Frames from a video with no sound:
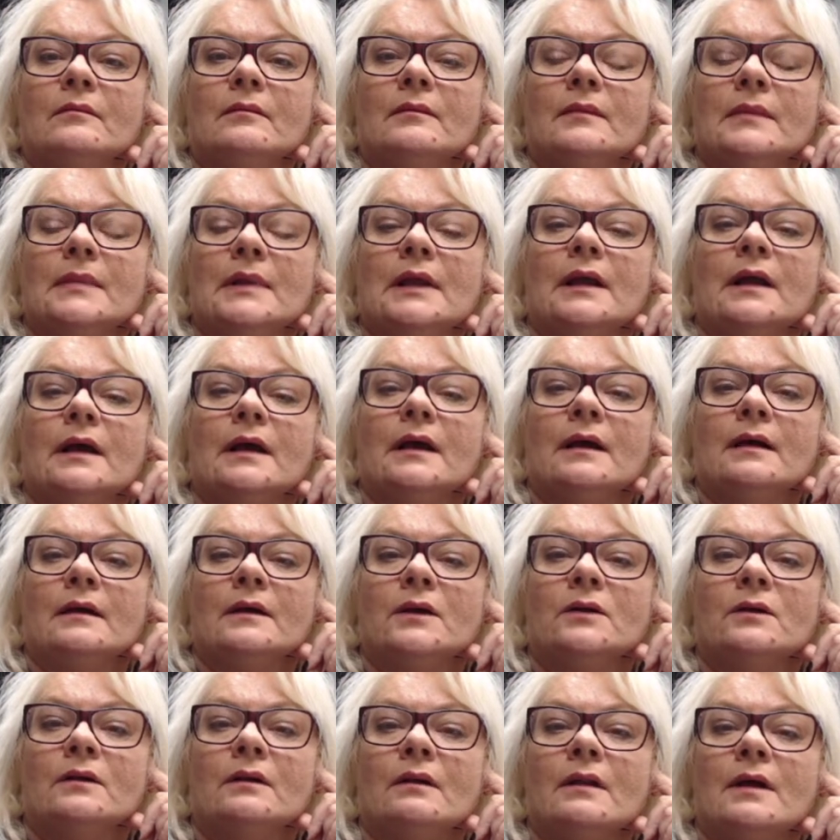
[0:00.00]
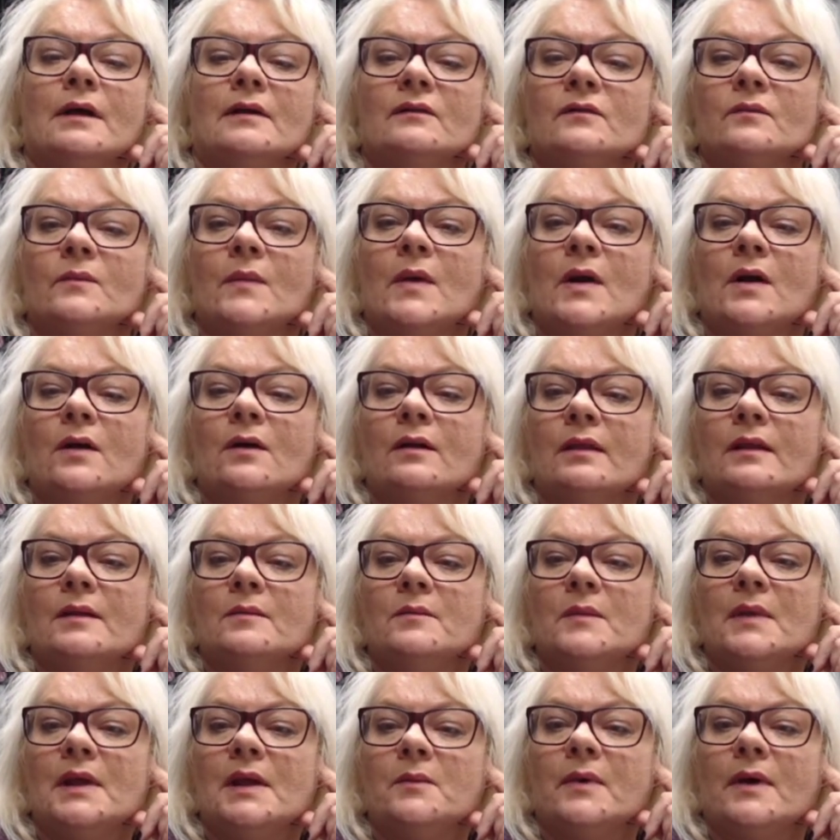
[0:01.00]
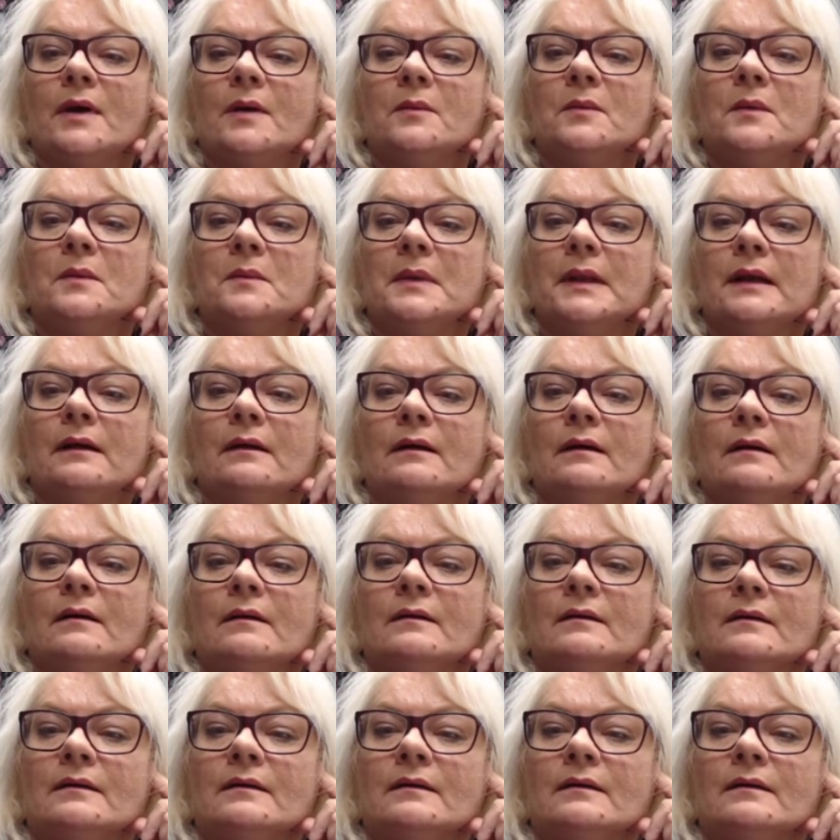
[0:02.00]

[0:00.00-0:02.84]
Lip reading: yeah, you're a lot smarter than me, probably, huh?